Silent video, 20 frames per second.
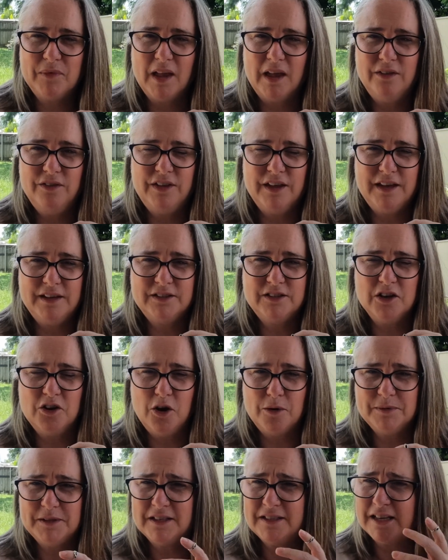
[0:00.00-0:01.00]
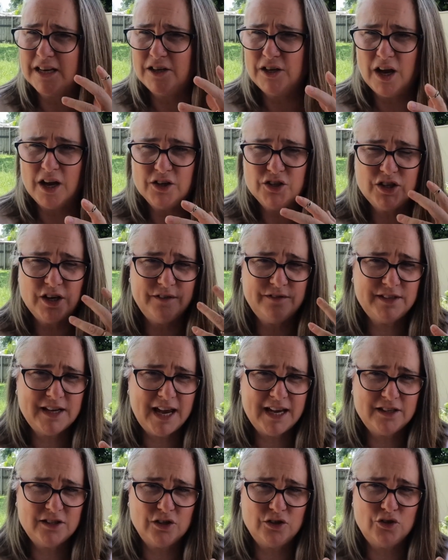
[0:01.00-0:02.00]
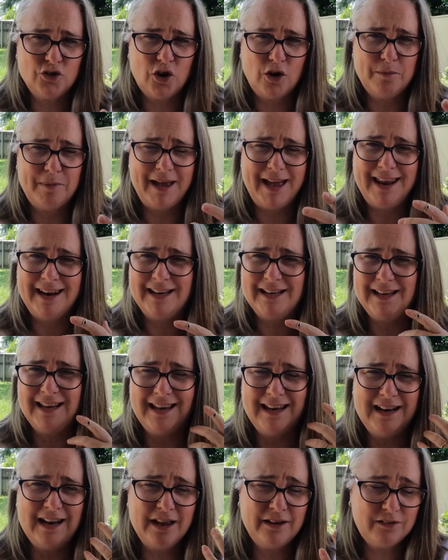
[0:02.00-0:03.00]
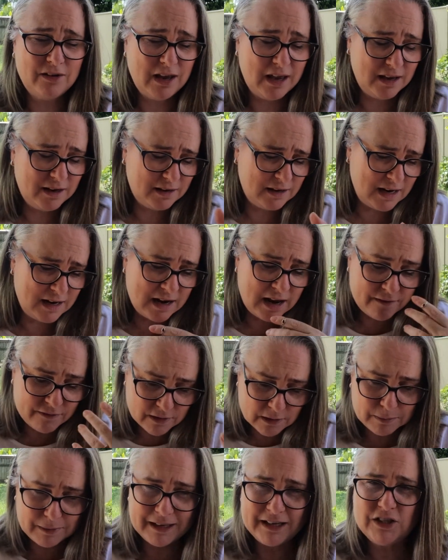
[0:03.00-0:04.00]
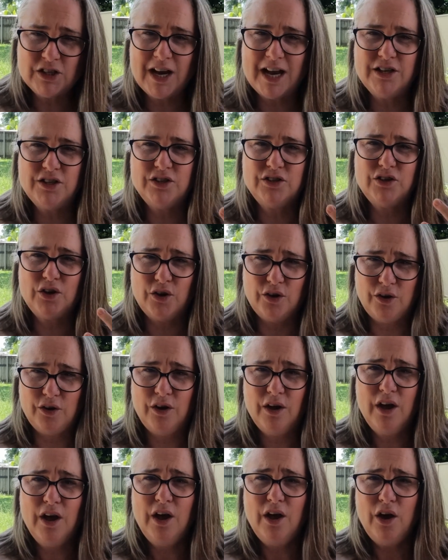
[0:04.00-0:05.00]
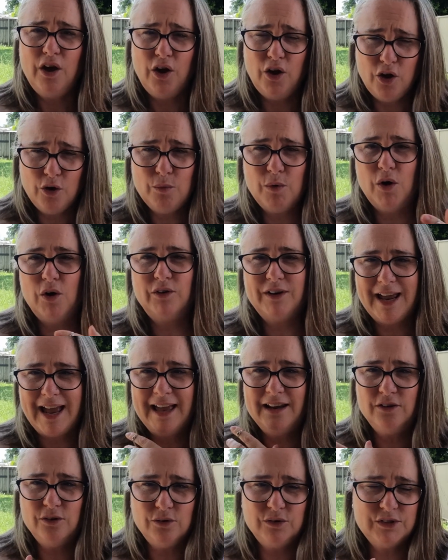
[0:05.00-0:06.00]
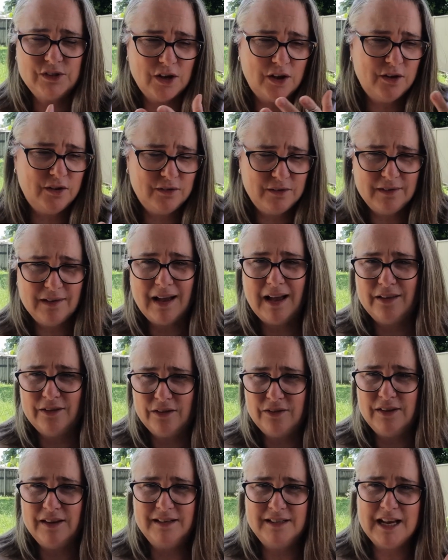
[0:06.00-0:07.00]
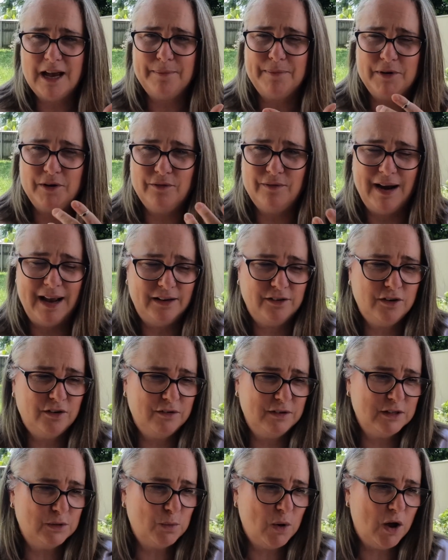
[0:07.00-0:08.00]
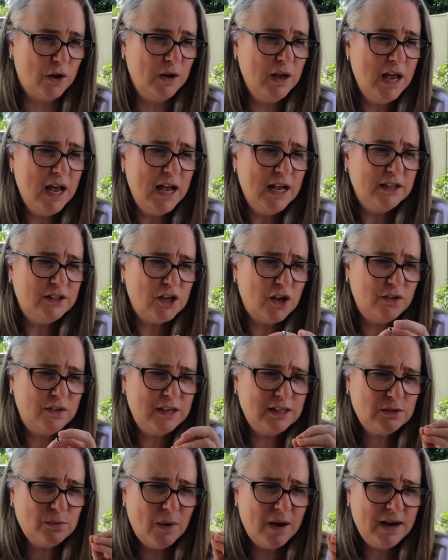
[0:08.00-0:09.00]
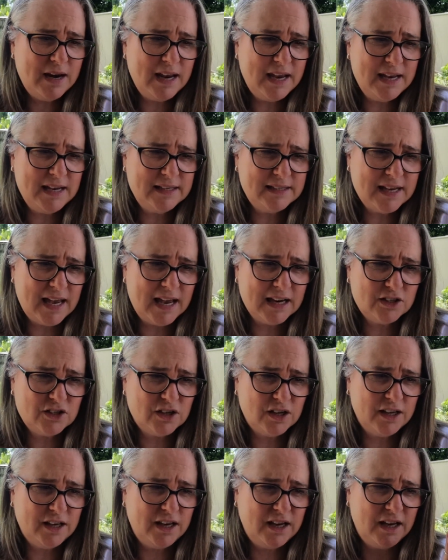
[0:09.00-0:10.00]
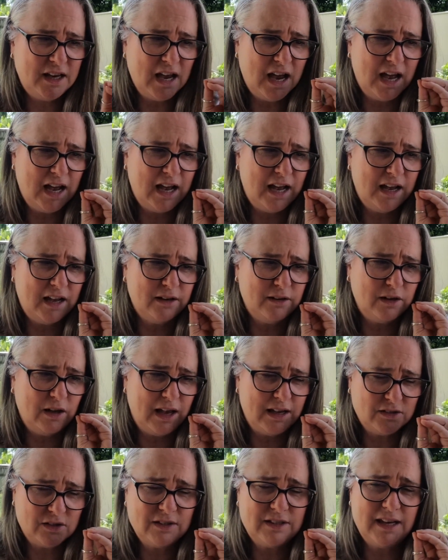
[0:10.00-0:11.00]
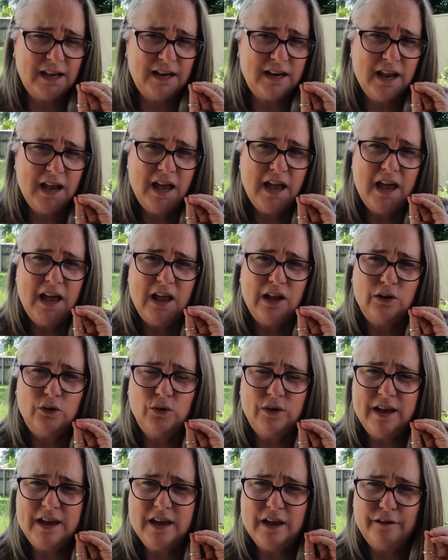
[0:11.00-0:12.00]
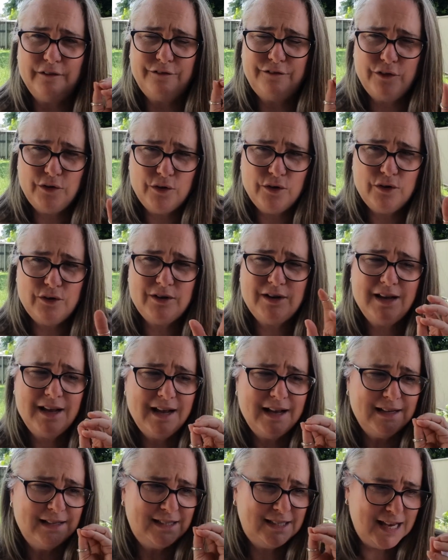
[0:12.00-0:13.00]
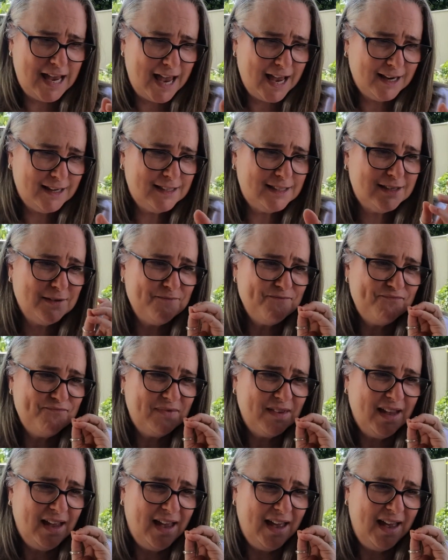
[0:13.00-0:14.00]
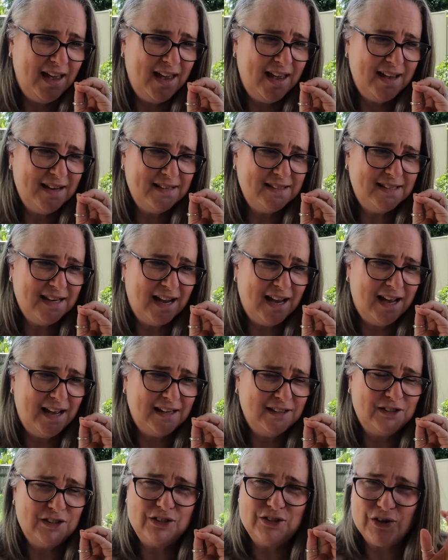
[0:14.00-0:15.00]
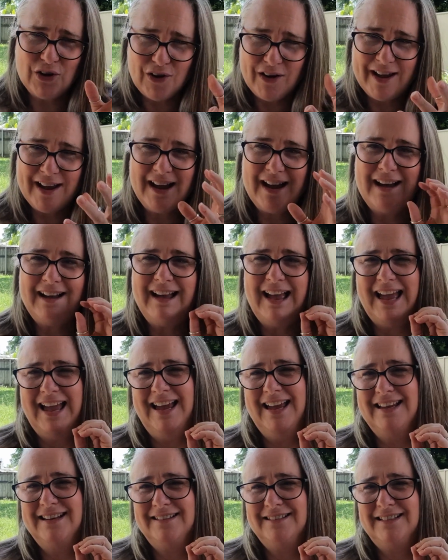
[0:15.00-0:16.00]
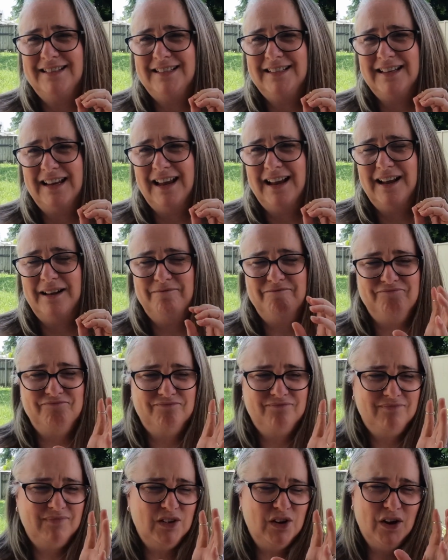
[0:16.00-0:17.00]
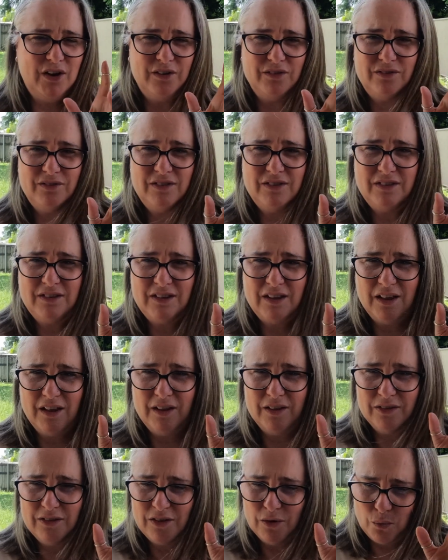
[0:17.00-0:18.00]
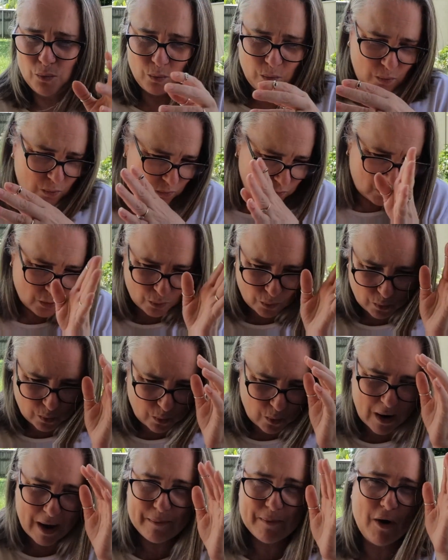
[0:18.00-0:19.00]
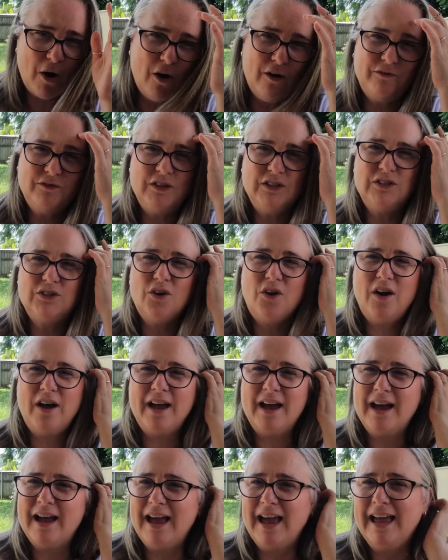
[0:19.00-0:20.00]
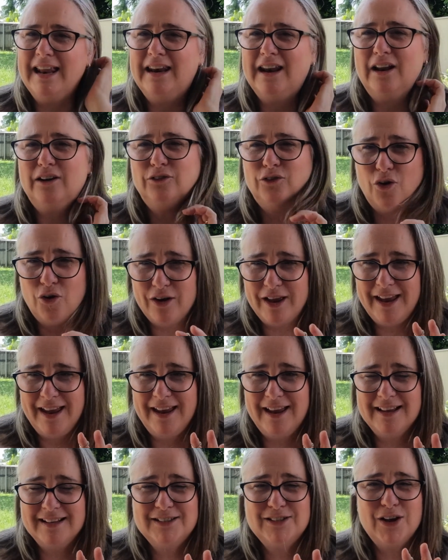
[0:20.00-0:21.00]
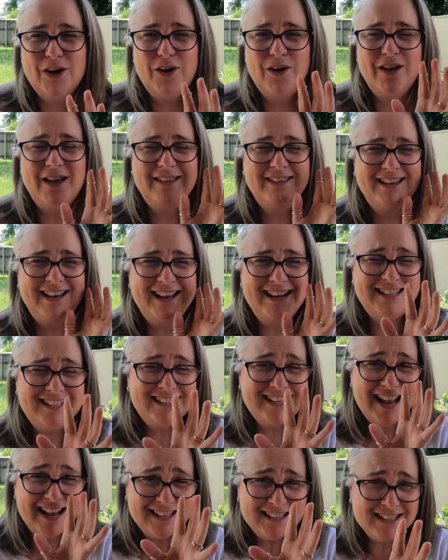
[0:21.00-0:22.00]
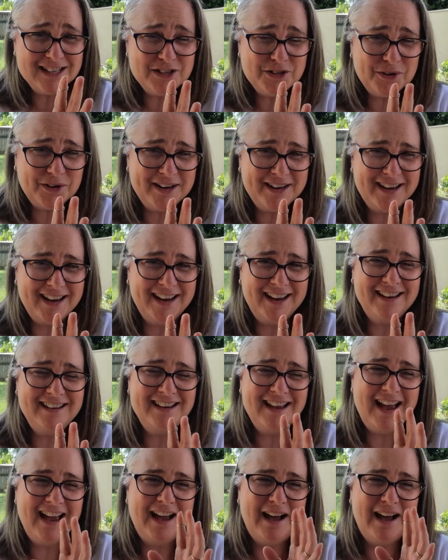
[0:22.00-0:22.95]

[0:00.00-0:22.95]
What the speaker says: the synopsis, a young chef takes a job, and it inevitably changes her world, and also other things happen around her as well. So this one is actually, as I said, looking at food, sex, and desire, and you know, the web of desire and longing. So it sounds intriguing.